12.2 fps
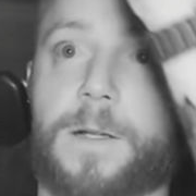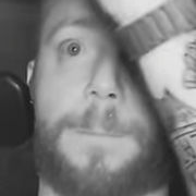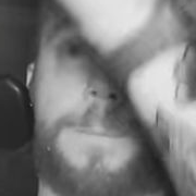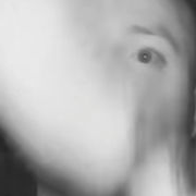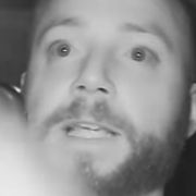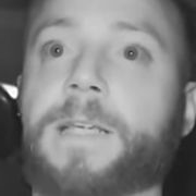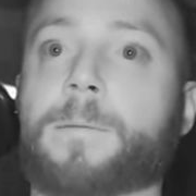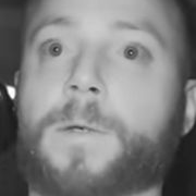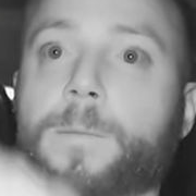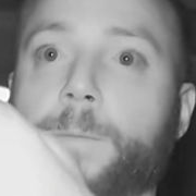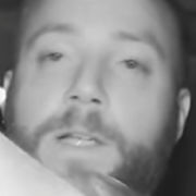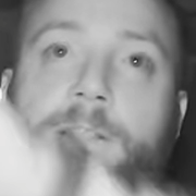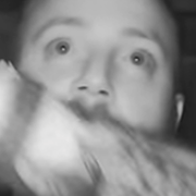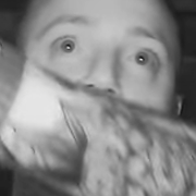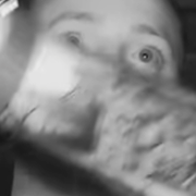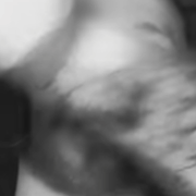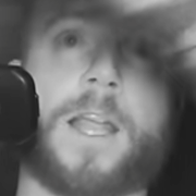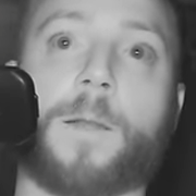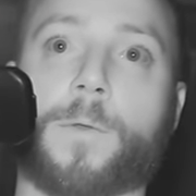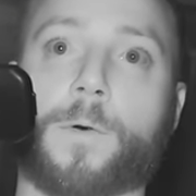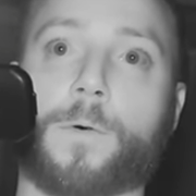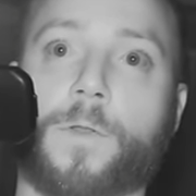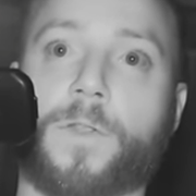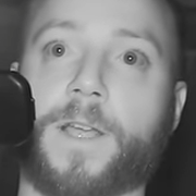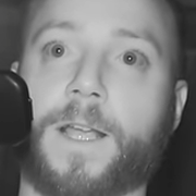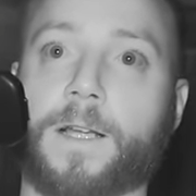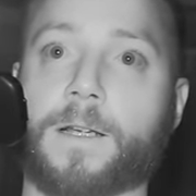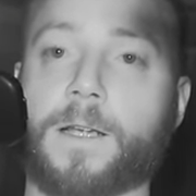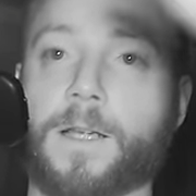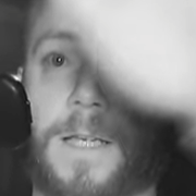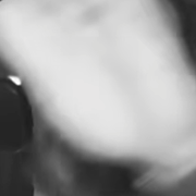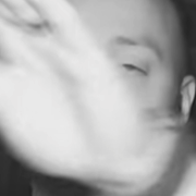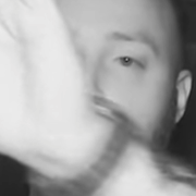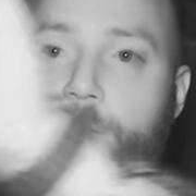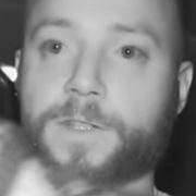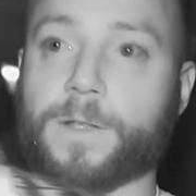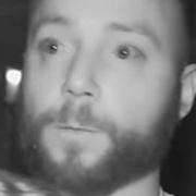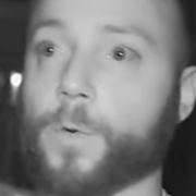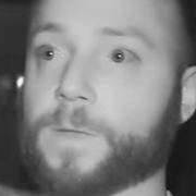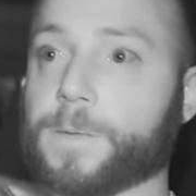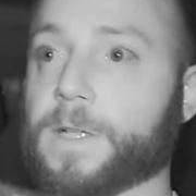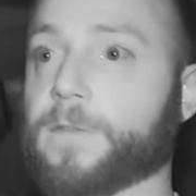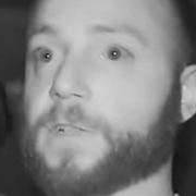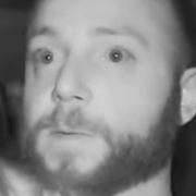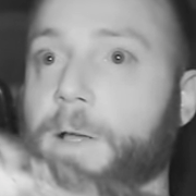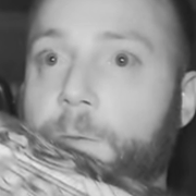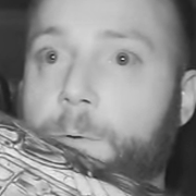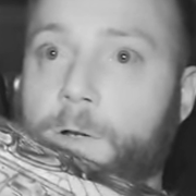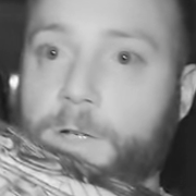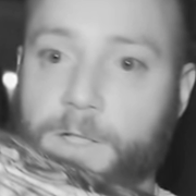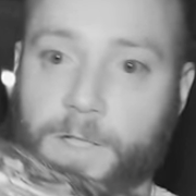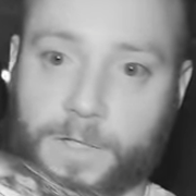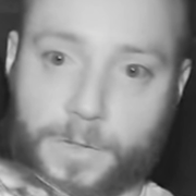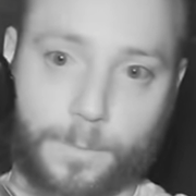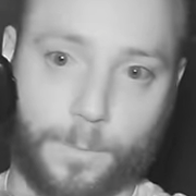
like a beam, mm. but it didn't light up the whole thing. Right. It was just in one particular spot on the wall, and it like